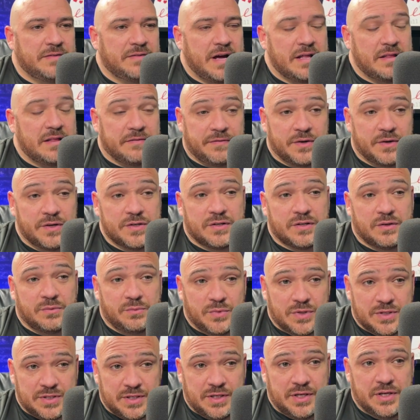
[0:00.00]
the first one
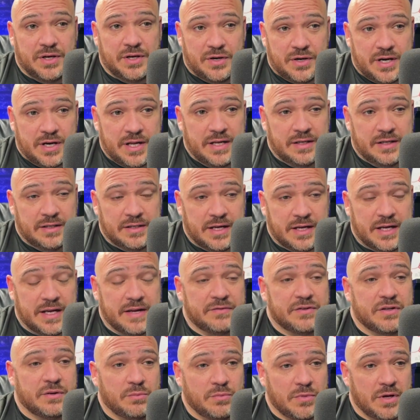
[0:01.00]
was security. It gives
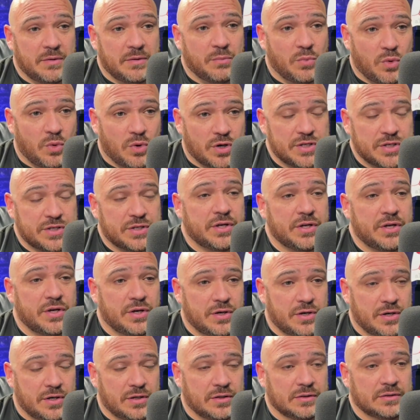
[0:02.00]
you a more
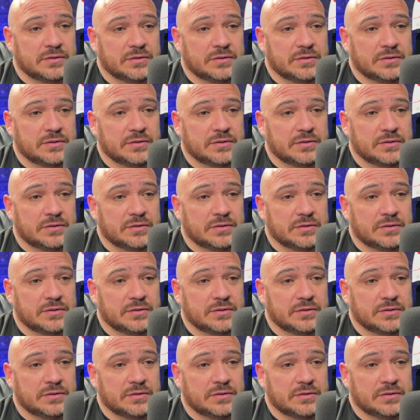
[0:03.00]
secure.